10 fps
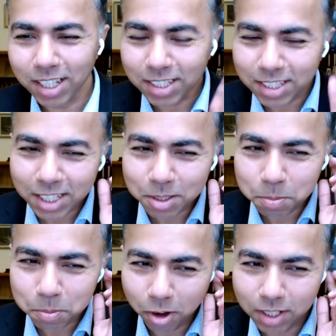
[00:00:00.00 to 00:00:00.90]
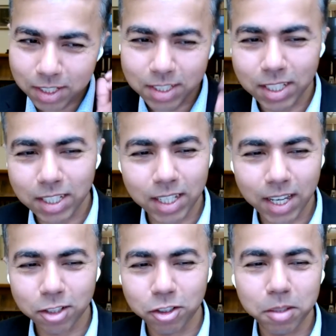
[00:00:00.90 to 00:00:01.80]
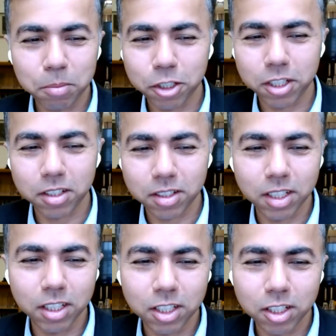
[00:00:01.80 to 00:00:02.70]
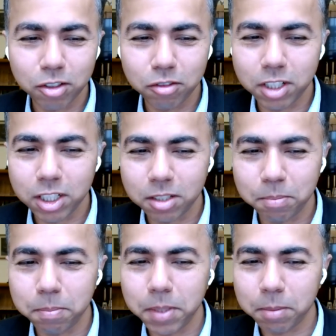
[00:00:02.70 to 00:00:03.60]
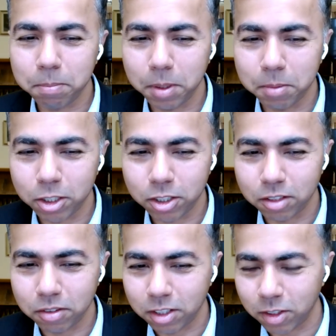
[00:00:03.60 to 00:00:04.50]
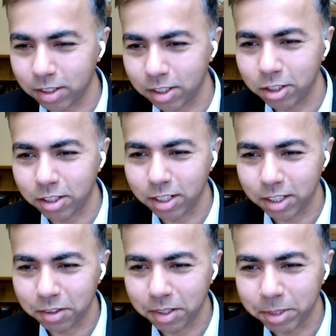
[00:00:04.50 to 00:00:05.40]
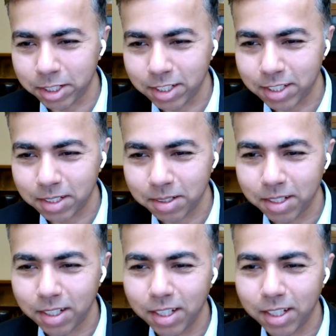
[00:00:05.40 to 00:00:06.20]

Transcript: Is this policy actually pushing researchers towards big publishers with transitional agreements